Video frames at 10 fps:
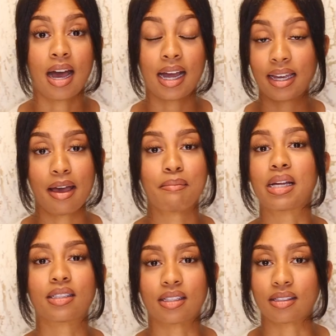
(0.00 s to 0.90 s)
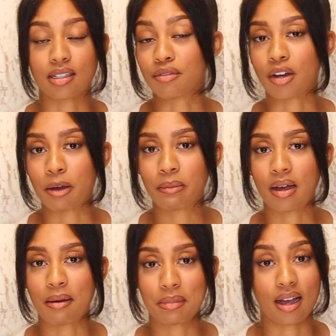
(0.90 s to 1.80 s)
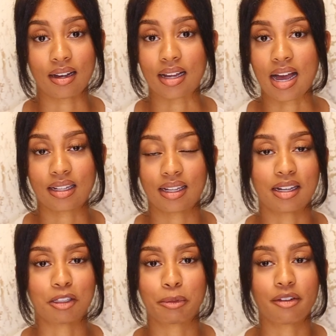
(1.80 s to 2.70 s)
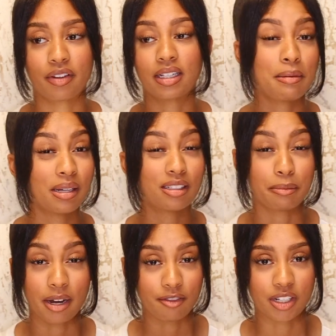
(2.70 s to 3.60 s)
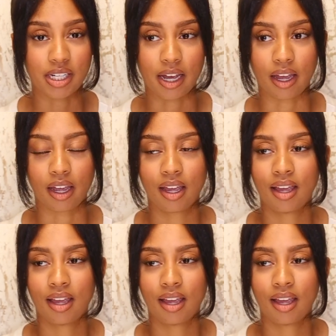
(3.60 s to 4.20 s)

I kept messing stuff up. I'm not gonna act like I was perfect. I messed up every day.